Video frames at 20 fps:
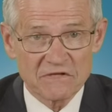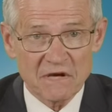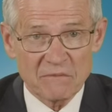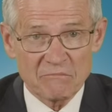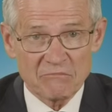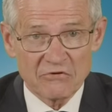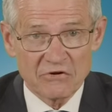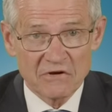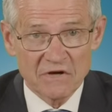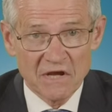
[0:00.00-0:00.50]
and
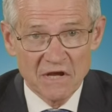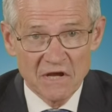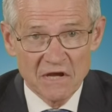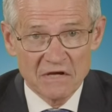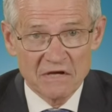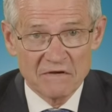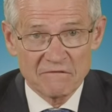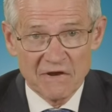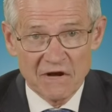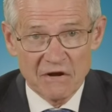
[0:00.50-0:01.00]
separate
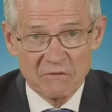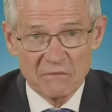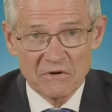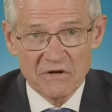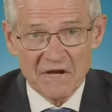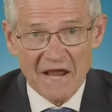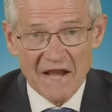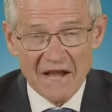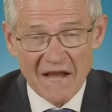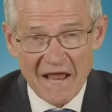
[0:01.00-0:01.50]

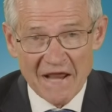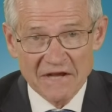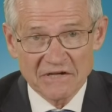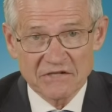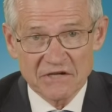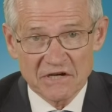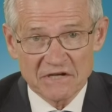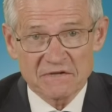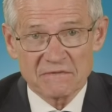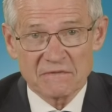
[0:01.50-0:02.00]
development,
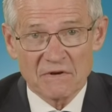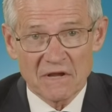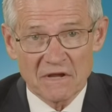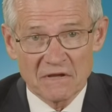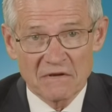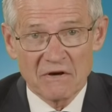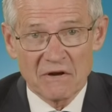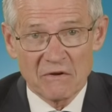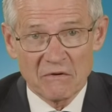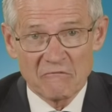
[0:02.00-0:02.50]
and just,
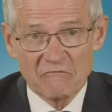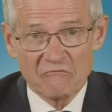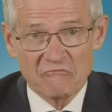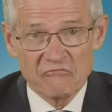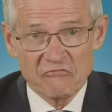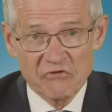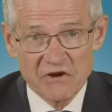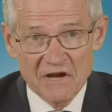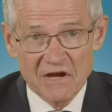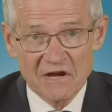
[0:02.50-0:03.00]
you know,
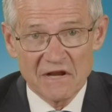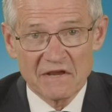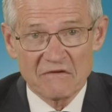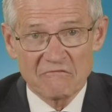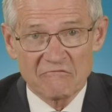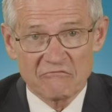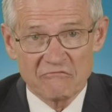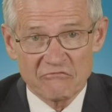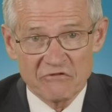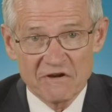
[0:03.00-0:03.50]

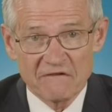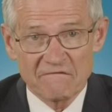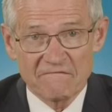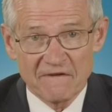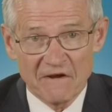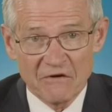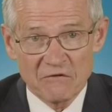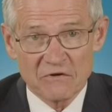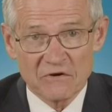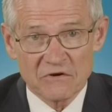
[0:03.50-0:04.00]
really
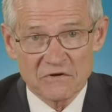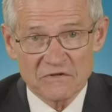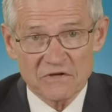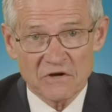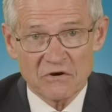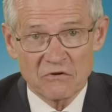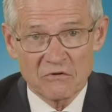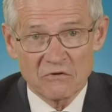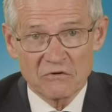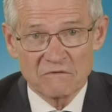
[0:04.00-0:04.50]

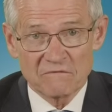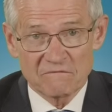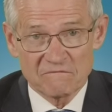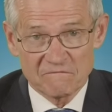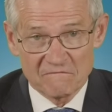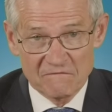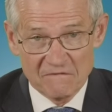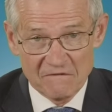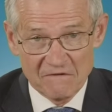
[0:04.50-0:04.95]
refocus on